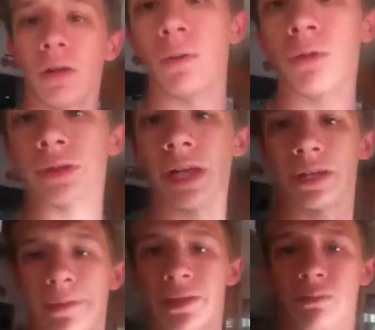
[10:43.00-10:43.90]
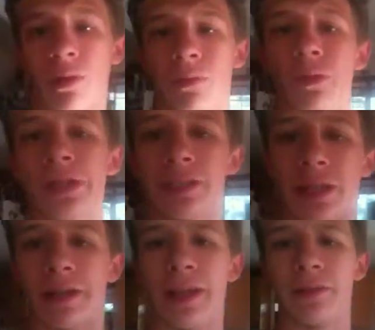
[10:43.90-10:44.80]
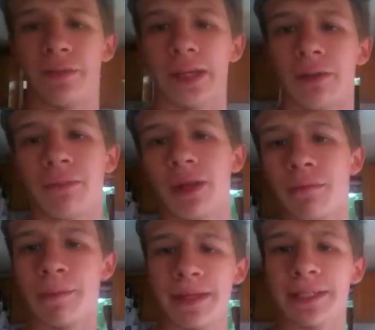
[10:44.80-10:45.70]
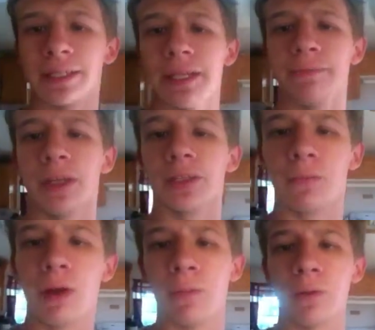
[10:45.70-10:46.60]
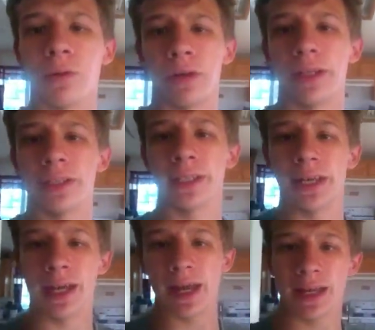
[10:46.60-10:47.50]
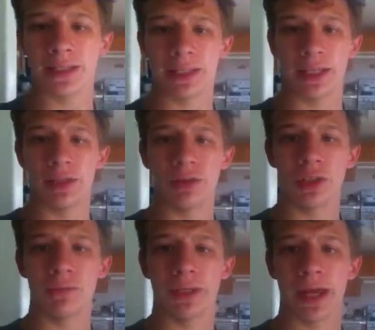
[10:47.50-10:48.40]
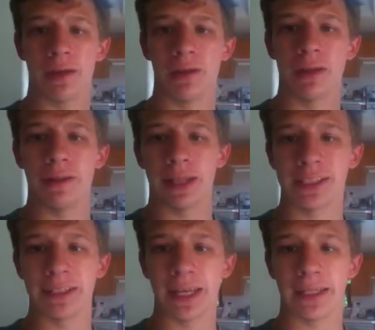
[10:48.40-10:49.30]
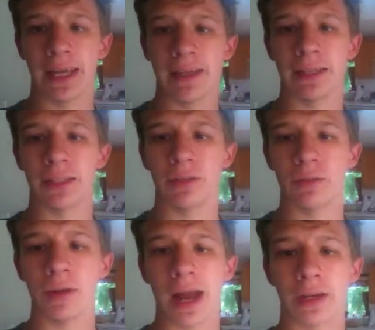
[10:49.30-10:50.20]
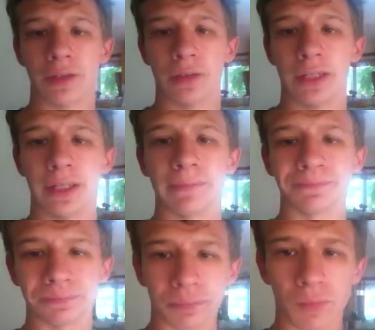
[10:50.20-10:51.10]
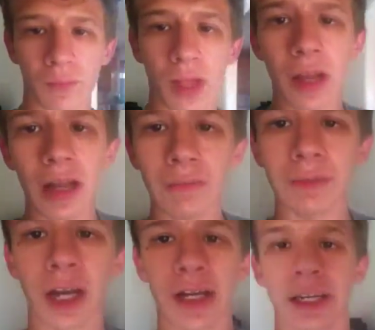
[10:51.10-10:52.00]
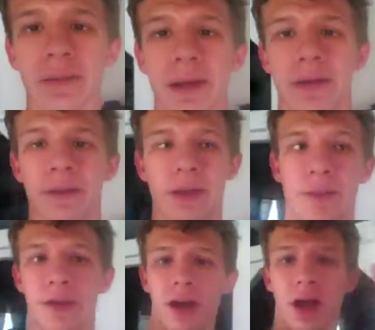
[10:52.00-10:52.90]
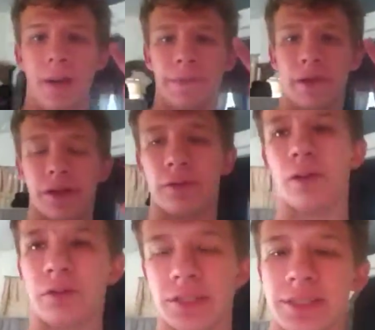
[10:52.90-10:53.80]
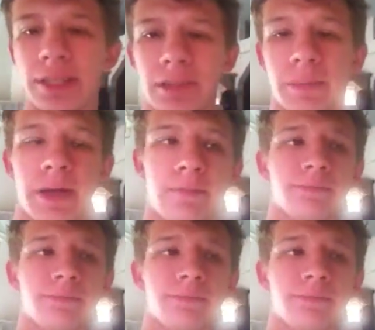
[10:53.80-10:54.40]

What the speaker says: we'll talk about the Marble Hornets on another video, but basically, the Marble Hornets is a YouTube channel that's dedicated to actually talking about the operator known as Slender Man.